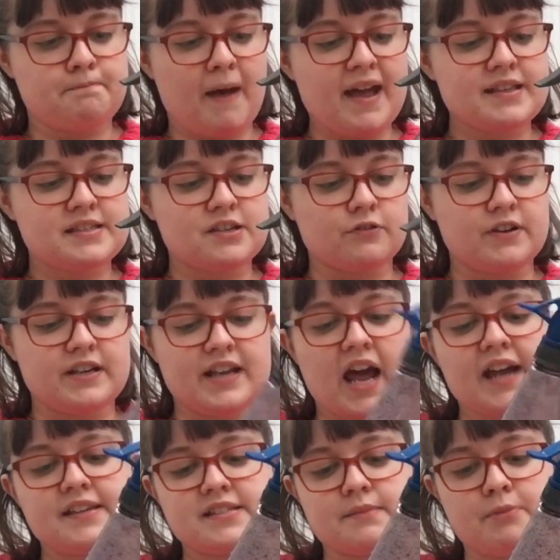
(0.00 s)
better and
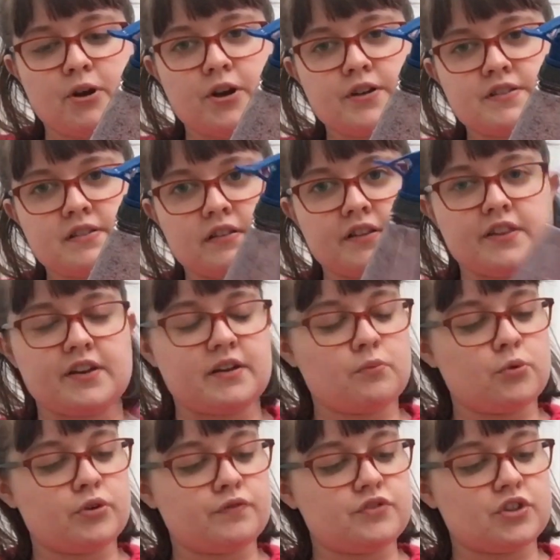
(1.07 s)
nicer personally than
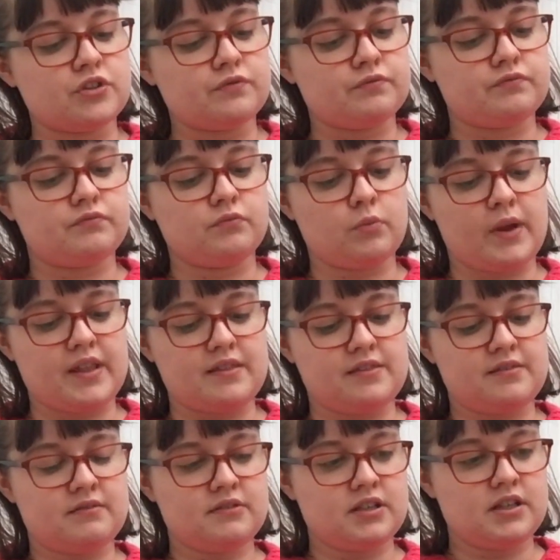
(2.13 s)
it would have done
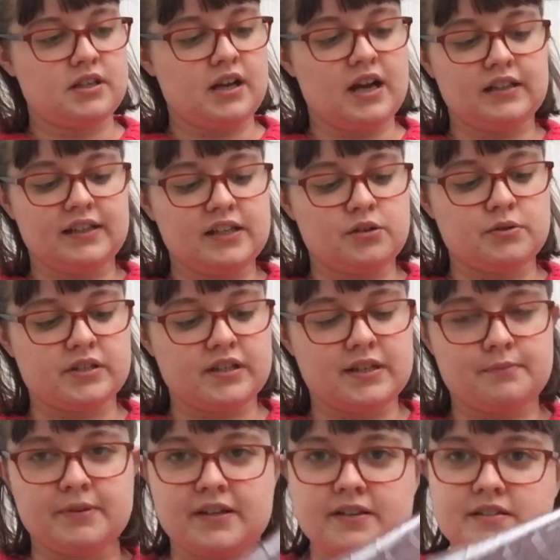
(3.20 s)
with a liquid in
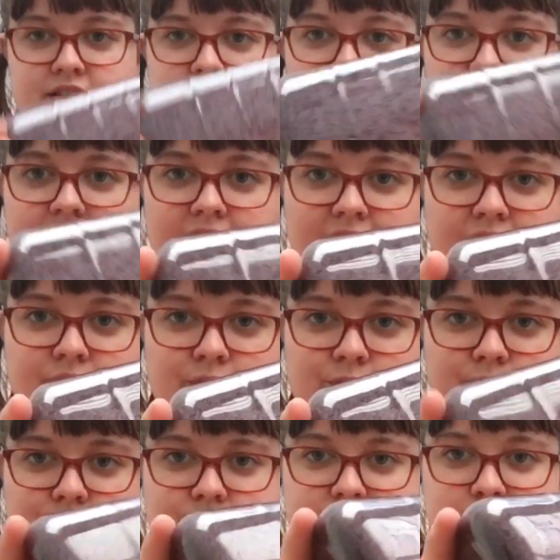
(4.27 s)
it, because look at
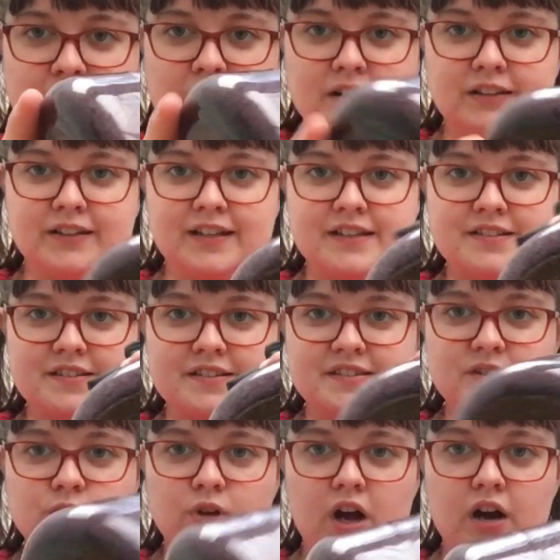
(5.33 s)
how sparkly it is. You
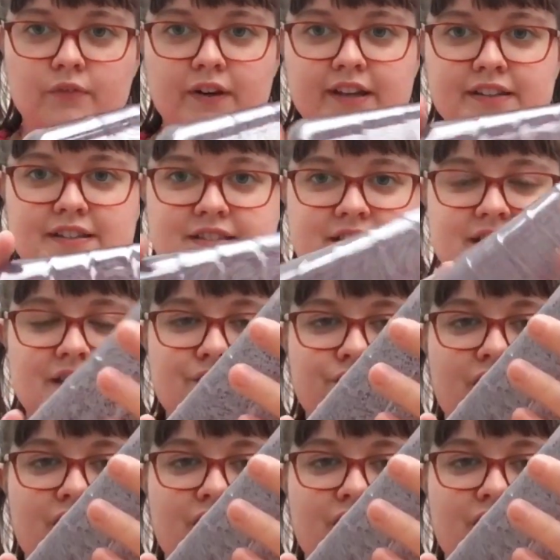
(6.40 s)
still can't really see it